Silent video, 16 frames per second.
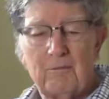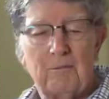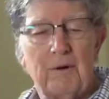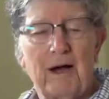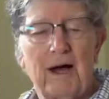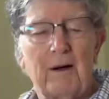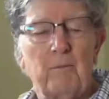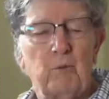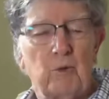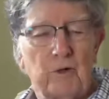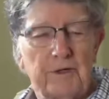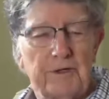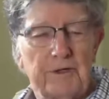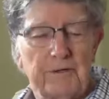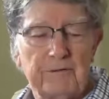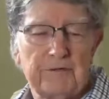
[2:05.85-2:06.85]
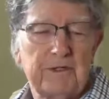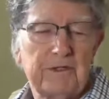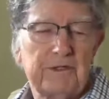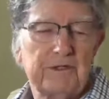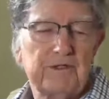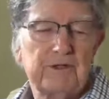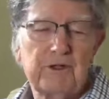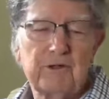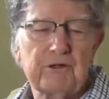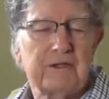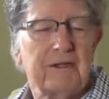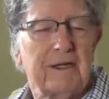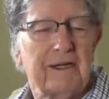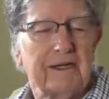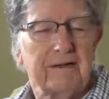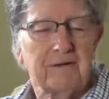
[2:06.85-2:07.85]
Bob Wood, and this was years
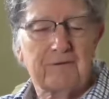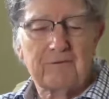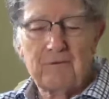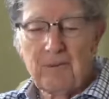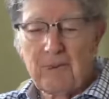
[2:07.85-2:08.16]
later.